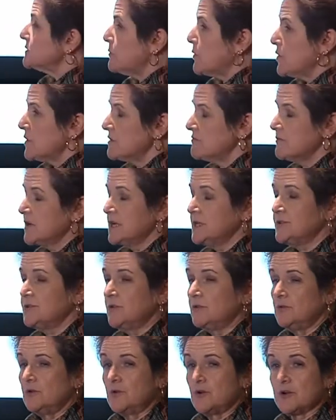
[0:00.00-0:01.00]
was born and raised
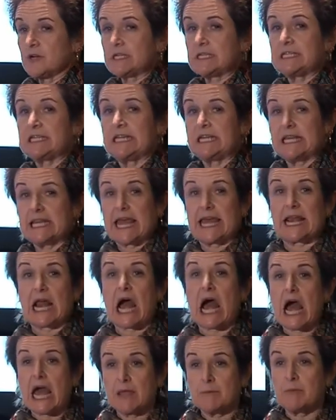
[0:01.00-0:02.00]
in New York City, and
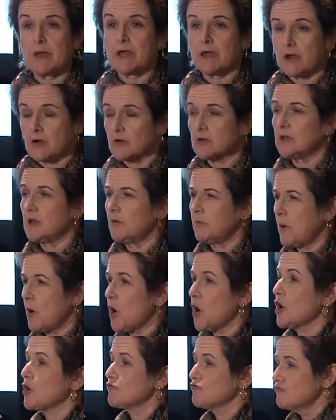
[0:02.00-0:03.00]
I parallel
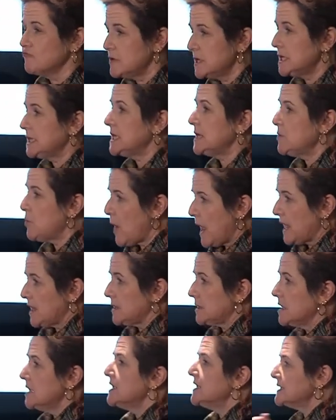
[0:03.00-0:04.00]
park really
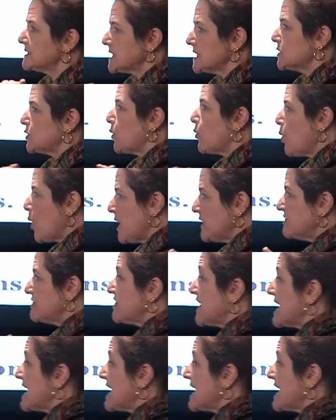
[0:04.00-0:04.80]
well. It's like the one